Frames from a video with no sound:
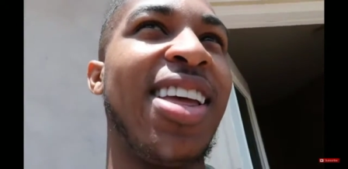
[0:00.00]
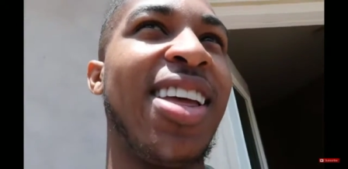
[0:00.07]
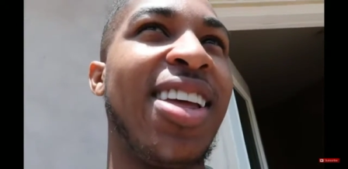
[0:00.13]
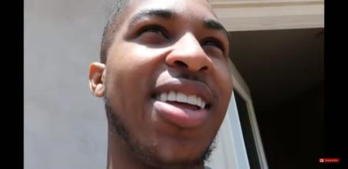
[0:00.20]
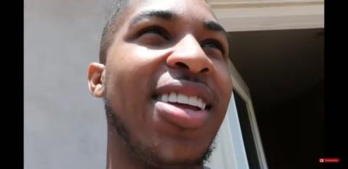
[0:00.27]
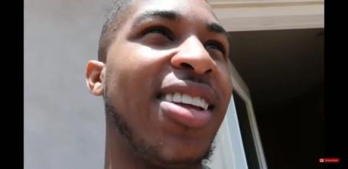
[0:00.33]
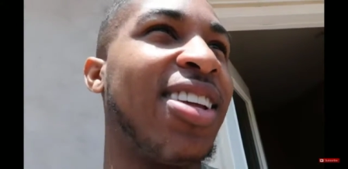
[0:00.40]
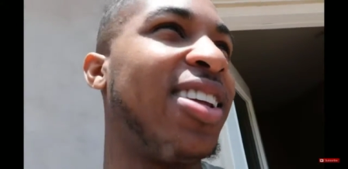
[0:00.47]
Fuck,
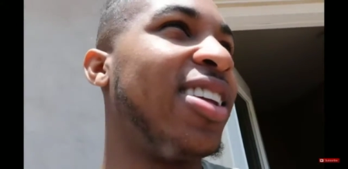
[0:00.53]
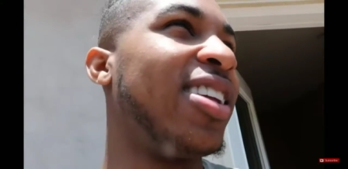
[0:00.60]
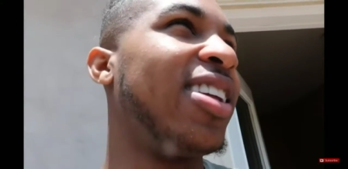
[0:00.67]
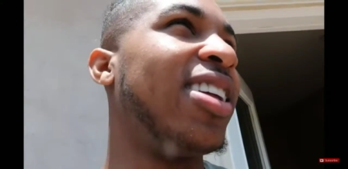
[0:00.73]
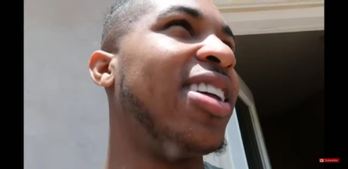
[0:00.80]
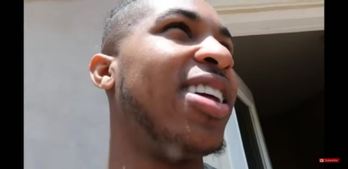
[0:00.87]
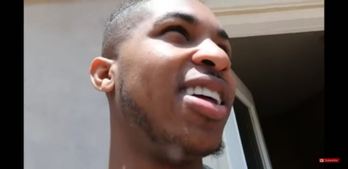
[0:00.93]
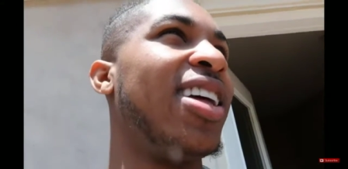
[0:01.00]
is that little
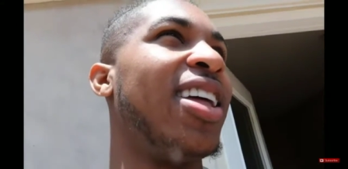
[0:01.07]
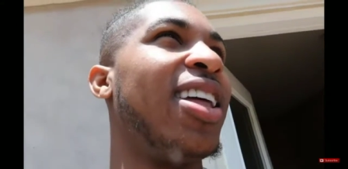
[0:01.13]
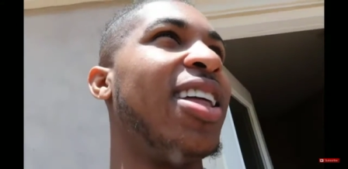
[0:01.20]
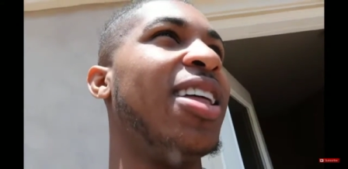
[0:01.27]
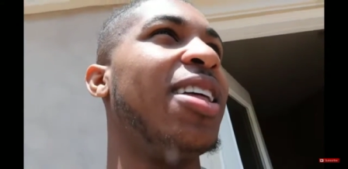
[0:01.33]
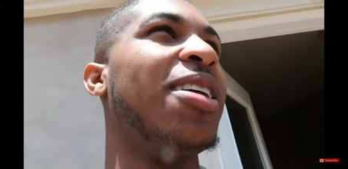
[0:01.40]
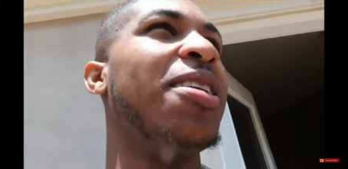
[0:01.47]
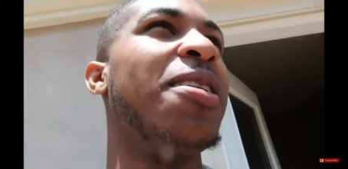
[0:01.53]
squirrels,
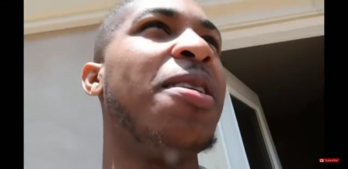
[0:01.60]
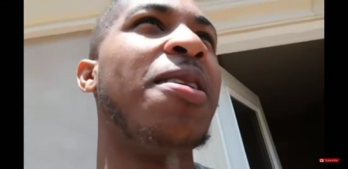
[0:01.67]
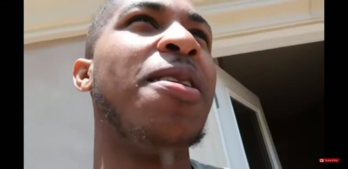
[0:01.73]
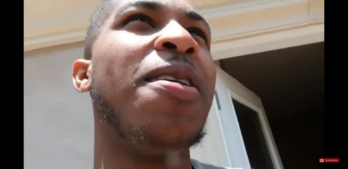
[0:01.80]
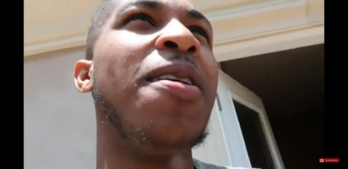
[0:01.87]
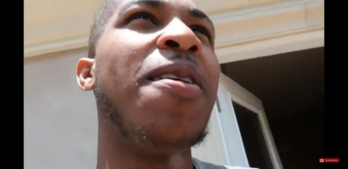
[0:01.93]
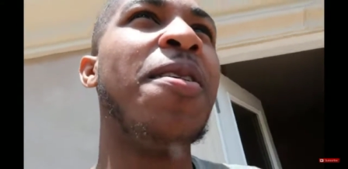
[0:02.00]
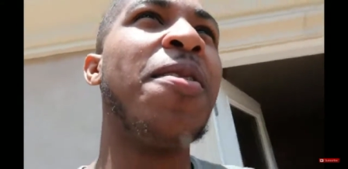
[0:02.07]
nigga?
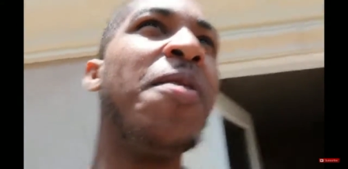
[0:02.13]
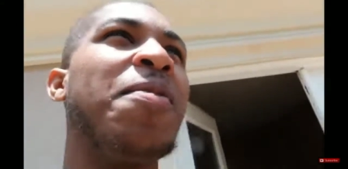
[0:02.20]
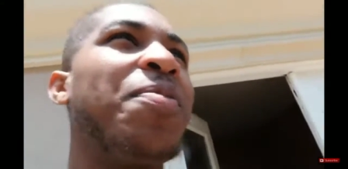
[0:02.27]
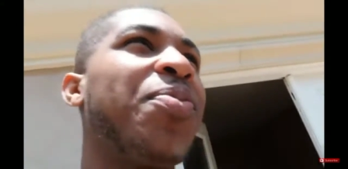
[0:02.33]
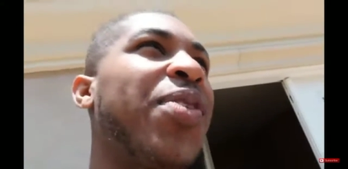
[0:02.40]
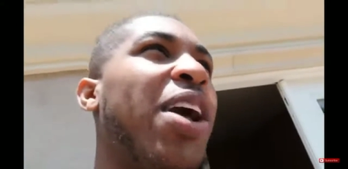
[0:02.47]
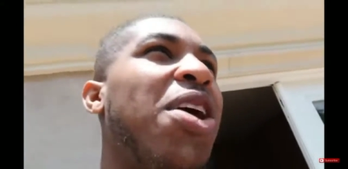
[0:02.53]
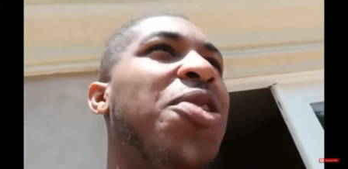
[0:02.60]

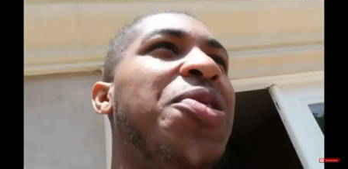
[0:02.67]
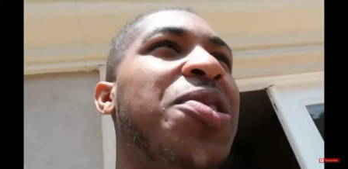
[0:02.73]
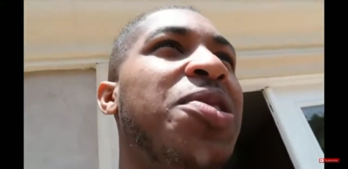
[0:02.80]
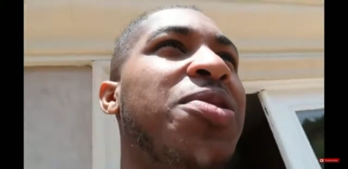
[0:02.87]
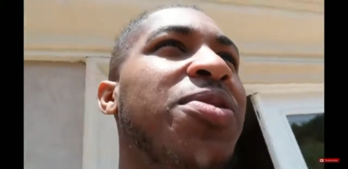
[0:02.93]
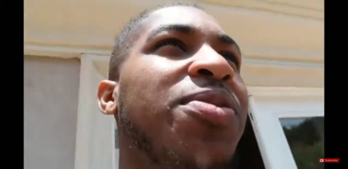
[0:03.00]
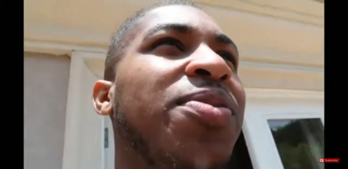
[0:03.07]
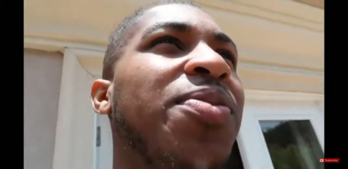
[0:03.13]
I don't
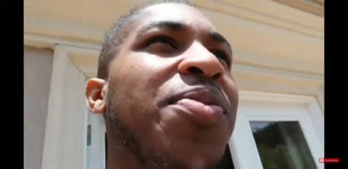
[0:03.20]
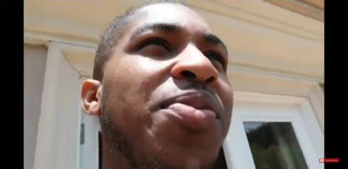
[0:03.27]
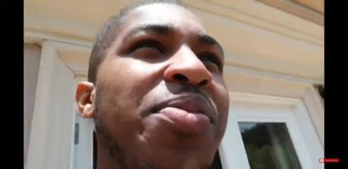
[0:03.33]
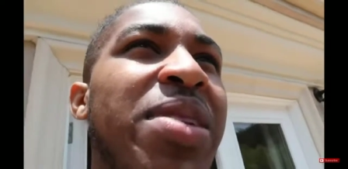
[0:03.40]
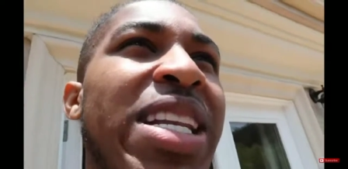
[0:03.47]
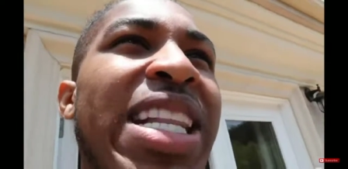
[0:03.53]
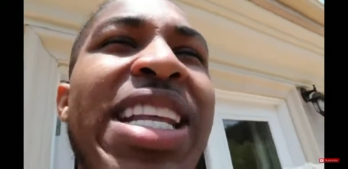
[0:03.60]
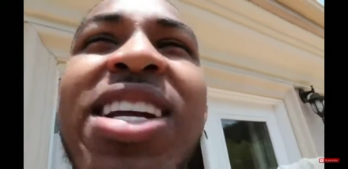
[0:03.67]
know.
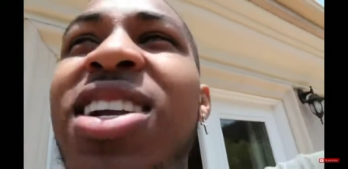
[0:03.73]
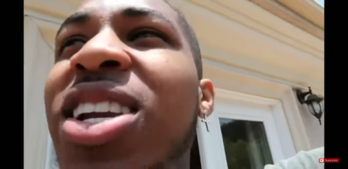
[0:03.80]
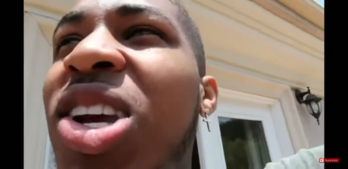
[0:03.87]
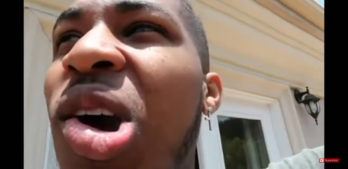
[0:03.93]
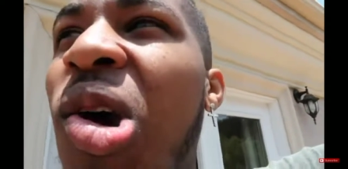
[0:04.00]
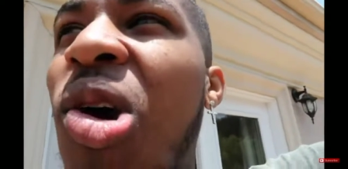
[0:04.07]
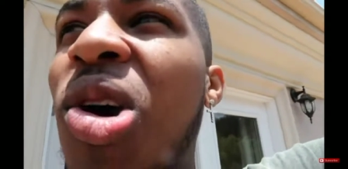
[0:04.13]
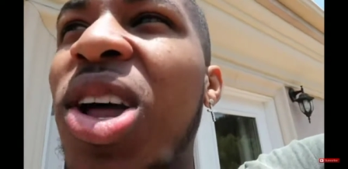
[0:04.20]
But
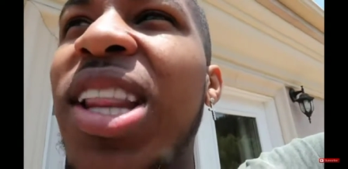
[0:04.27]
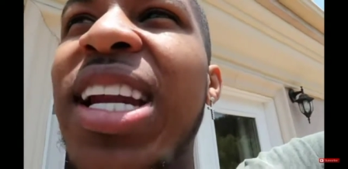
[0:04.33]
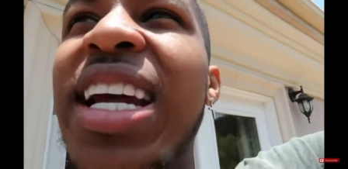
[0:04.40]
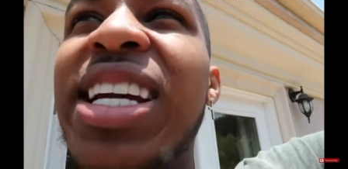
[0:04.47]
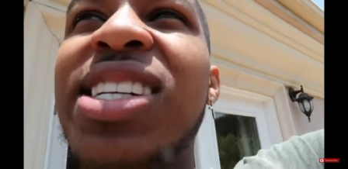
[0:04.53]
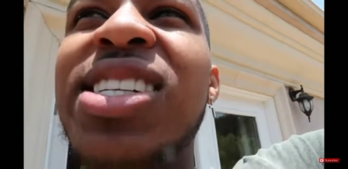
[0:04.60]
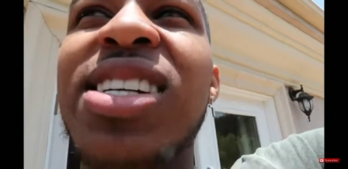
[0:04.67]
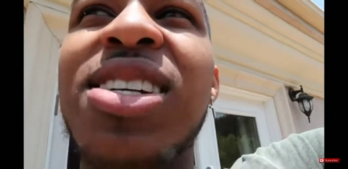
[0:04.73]
literally, all of
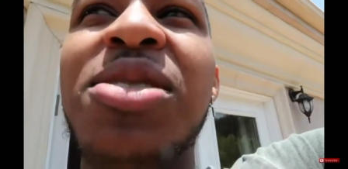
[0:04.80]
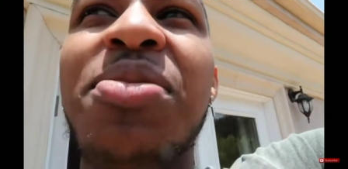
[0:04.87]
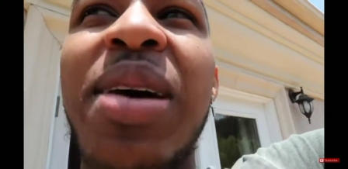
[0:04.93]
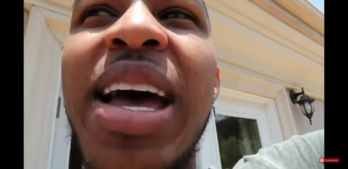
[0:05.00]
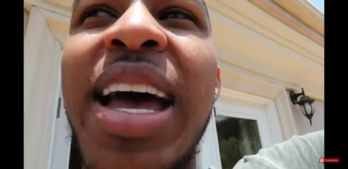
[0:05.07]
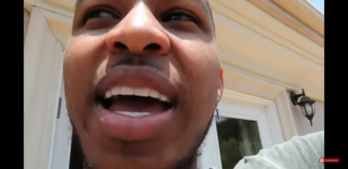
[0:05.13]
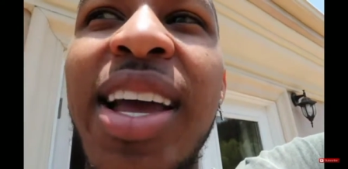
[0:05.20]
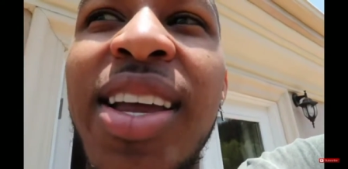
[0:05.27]
that shit is
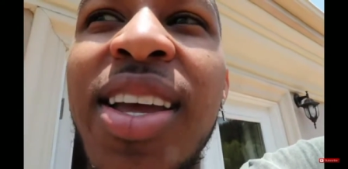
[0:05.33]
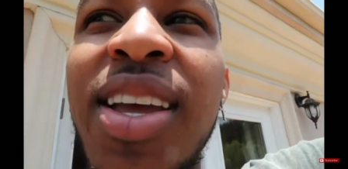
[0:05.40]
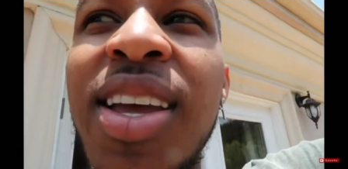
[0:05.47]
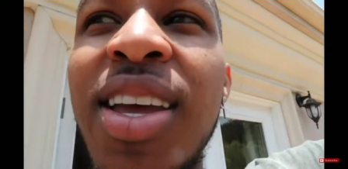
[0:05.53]
mine.